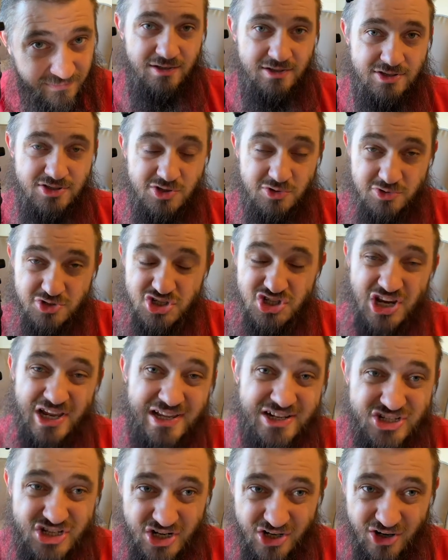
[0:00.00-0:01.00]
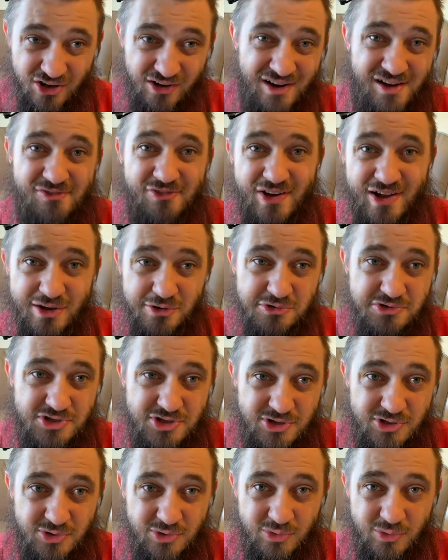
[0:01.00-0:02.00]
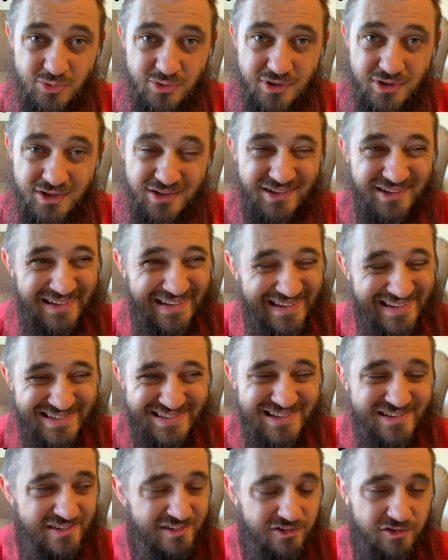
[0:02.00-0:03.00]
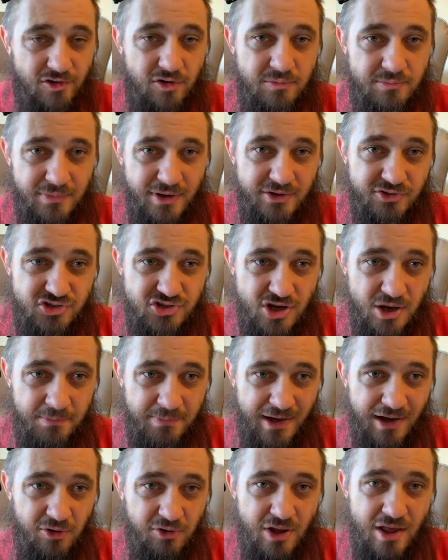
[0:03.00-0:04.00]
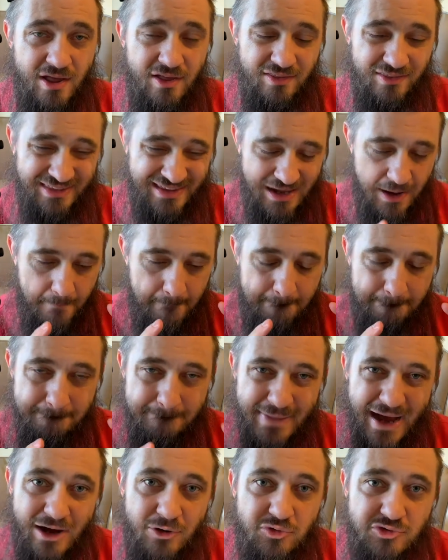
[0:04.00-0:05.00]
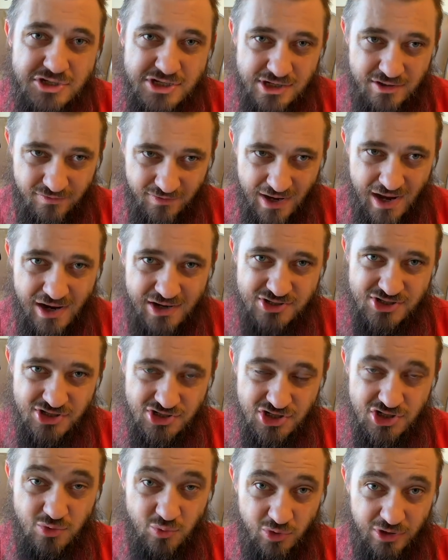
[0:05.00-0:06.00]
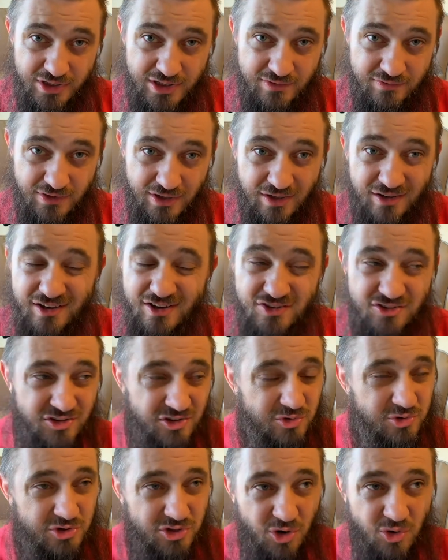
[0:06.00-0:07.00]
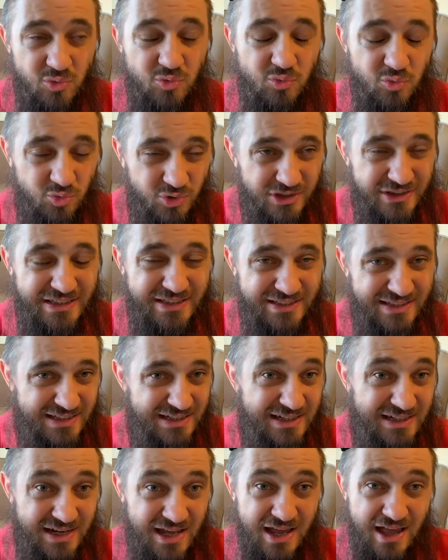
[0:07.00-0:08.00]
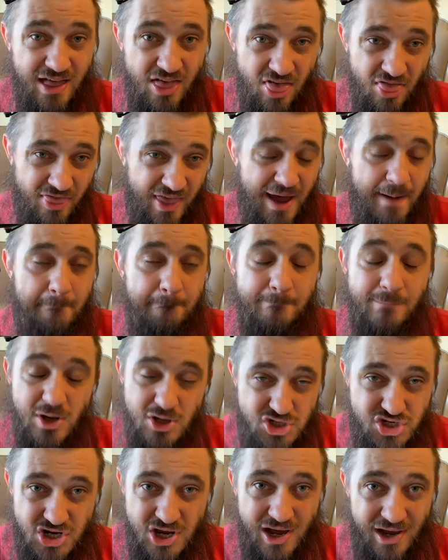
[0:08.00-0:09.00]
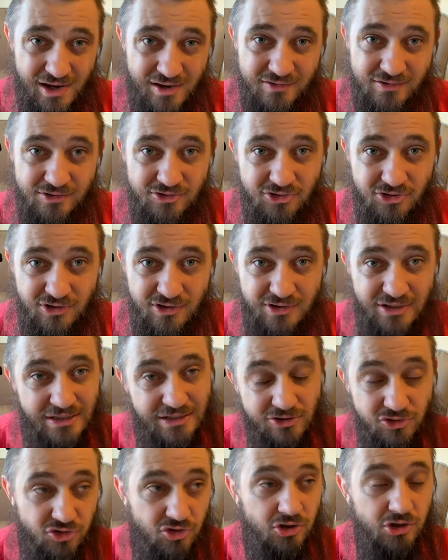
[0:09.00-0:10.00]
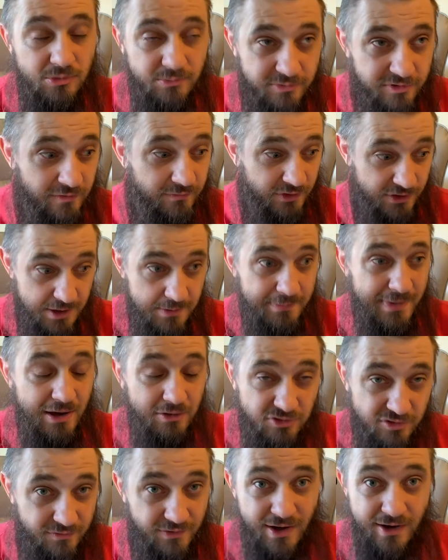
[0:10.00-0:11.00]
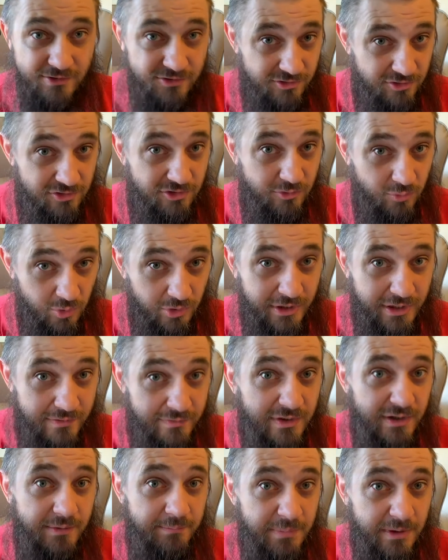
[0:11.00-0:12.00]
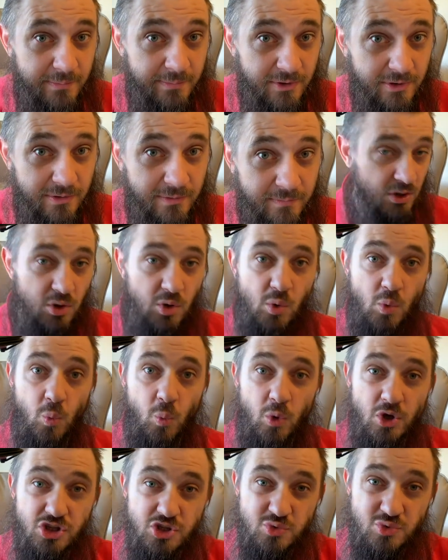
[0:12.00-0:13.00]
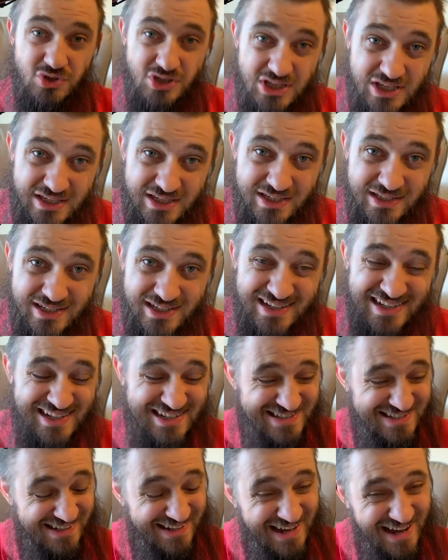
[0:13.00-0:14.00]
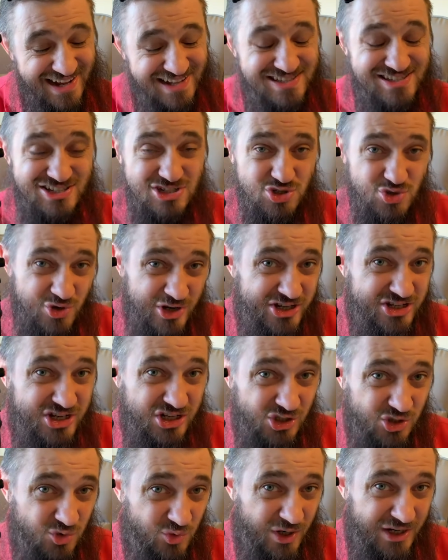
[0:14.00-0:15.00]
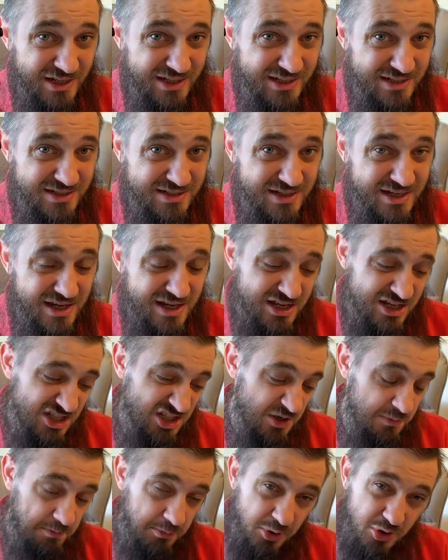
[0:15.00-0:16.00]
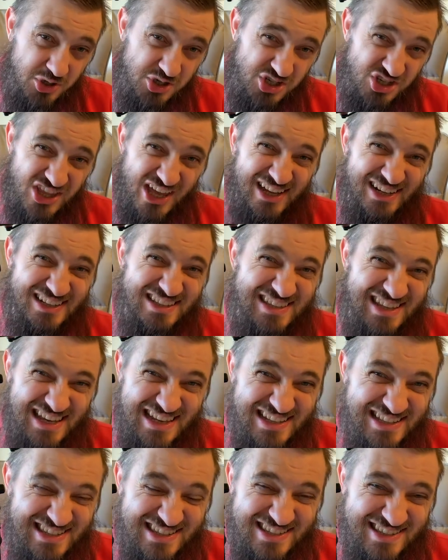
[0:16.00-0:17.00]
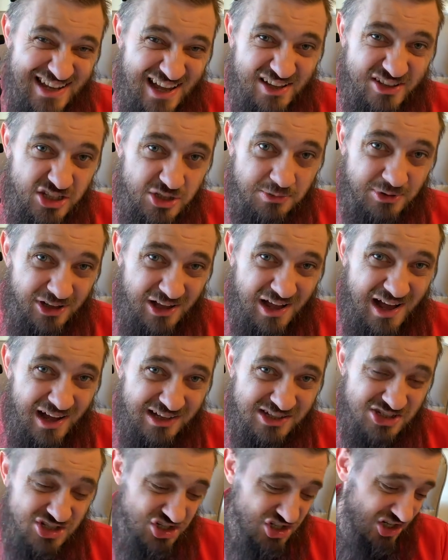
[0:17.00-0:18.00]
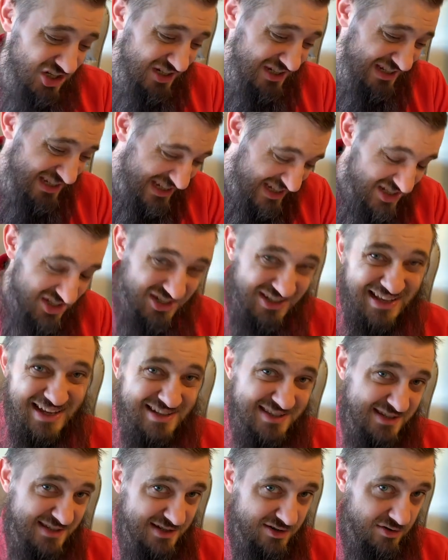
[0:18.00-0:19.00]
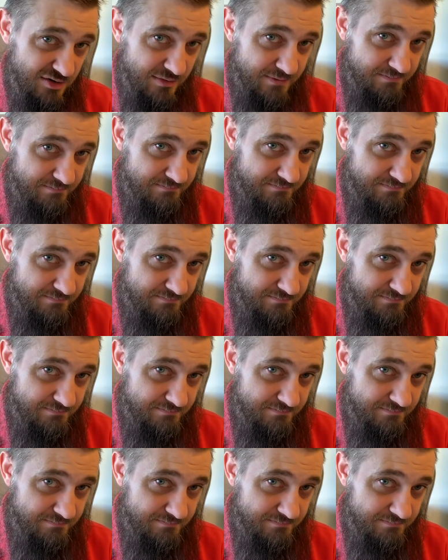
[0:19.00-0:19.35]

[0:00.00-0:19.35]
So changing our FiO2 isn't so much about the amount of oxygen we're giving, because you don't really need that much oxygen in terms of the amount of oxygen we're giving people. What you need is a concentration gradient to push that insoluble oxygen into that serum.